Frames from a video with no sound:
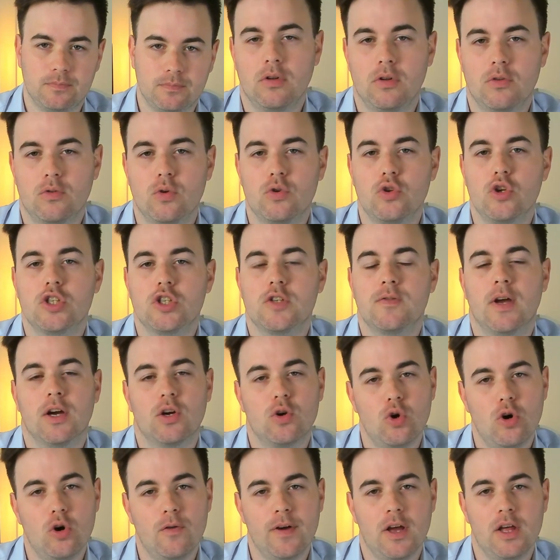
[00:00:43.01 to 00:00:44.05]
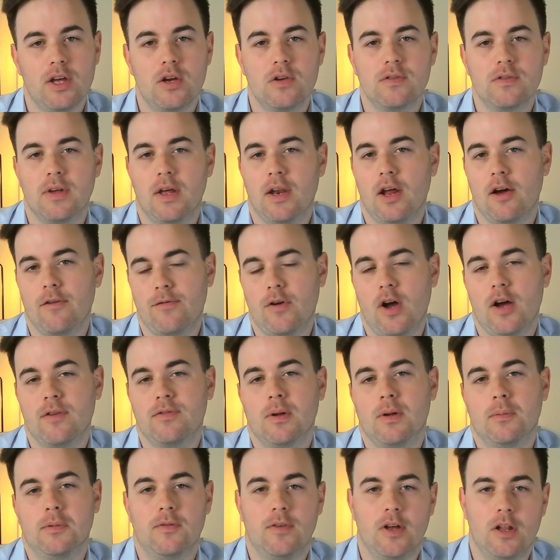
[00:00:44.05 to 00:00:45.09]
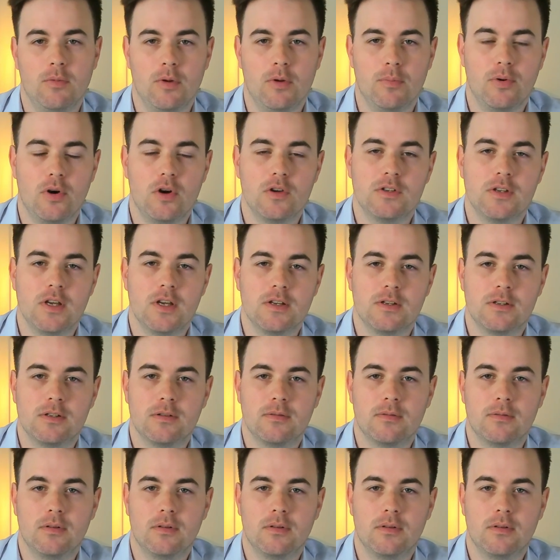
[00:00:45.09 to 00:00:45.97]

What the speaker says: Through the use of our core values and our 5-step development process,